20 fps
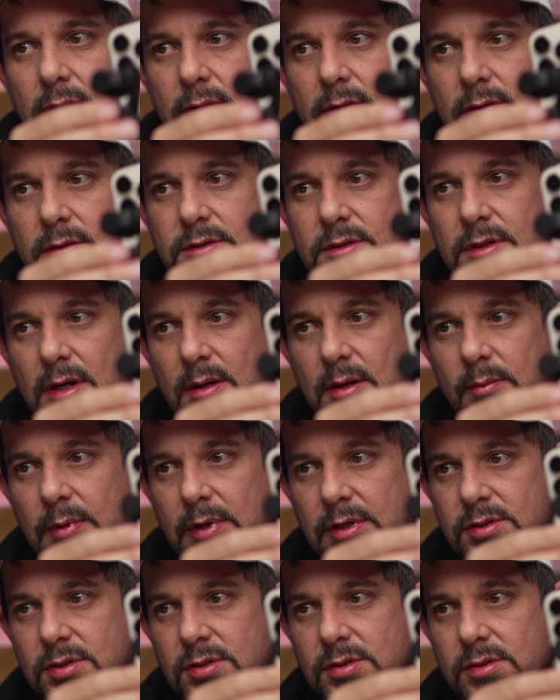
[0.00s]
see how
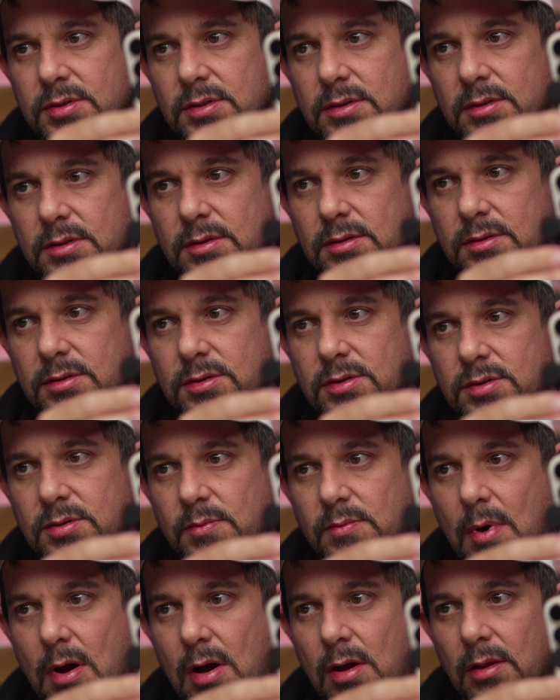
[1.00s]
much
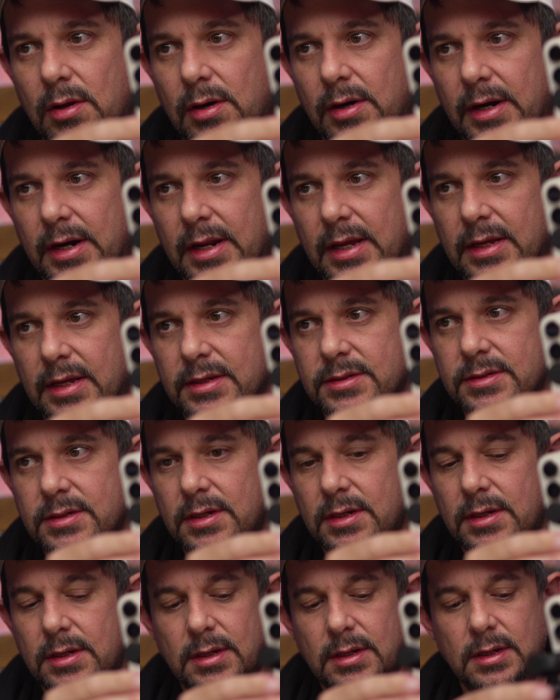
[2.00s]
smaller it is.
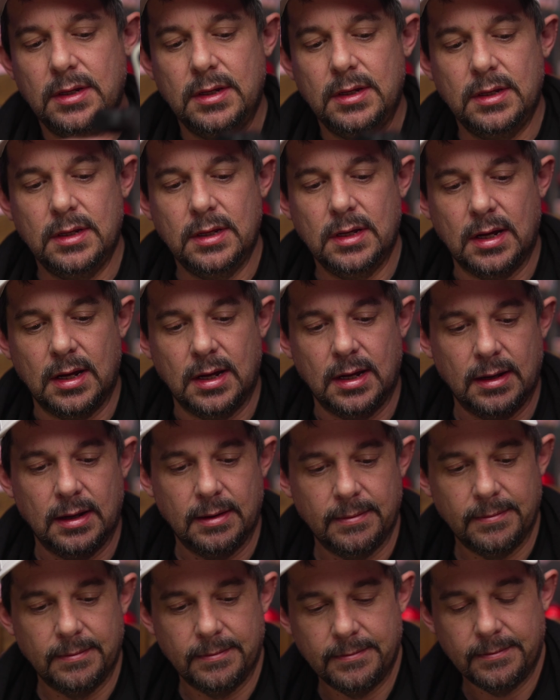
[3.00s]

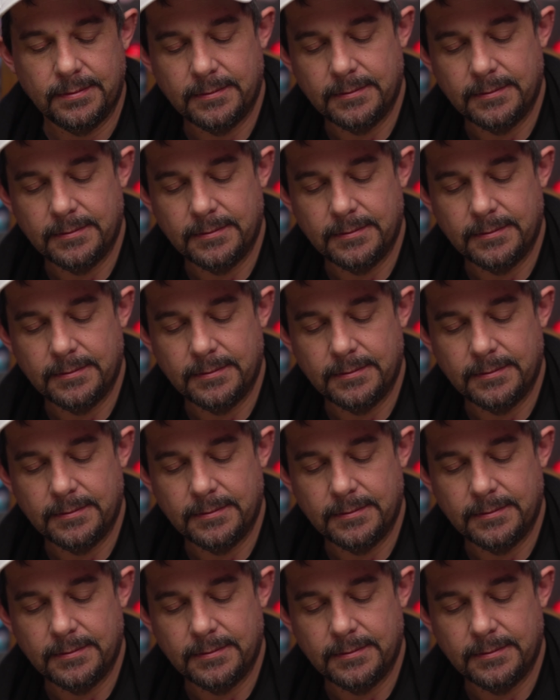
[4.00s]
Um,